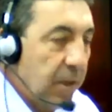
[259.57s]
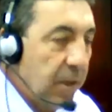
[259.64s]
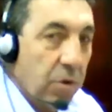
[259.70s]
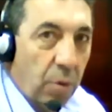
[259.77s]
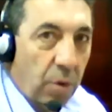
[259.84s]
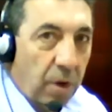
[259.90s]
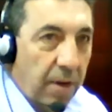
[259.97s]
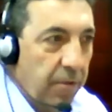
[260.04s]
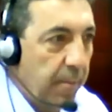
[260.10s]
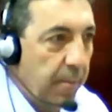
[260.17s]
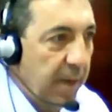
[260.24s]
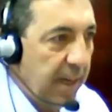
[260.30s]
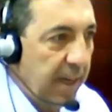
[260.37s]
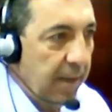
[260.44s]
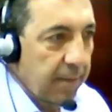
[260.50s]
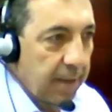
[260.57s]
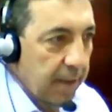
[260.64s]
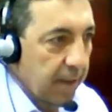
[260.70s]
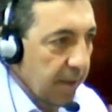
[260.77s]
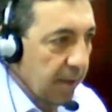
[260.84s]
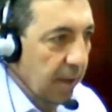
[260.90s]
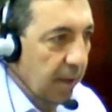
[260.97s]
call-over meaning
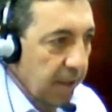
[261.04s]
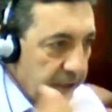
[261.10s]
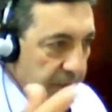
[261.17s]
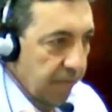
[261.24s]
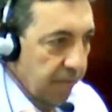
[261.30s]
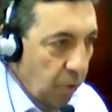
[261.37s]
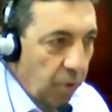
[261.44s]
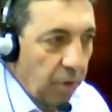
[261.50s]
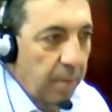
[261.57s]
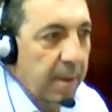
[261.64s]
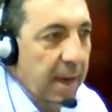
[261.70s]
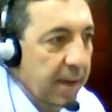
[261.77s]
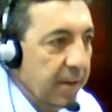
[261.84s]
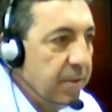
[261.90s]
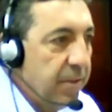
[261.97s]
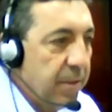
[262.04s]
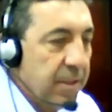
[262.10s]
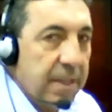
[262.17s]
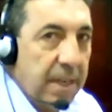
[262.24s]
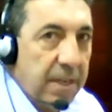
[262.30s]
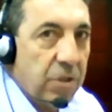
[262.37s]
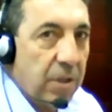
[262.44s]
a list of all the matters
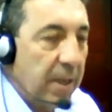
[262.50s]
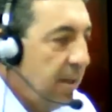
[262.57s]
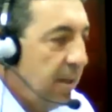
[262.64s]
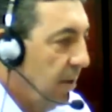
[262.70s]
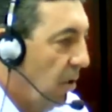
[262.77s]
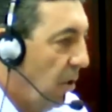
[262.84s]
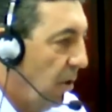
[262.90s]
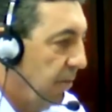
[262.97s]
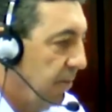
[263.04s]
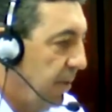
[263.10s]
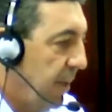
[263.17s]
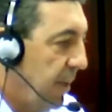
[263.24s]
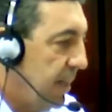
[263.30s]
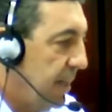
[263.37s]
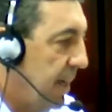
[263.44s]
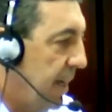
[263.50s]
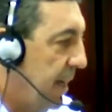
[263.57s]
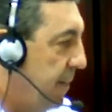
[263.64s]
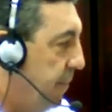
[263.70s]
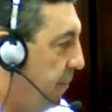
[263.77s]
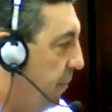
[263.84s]
essentially on for that day.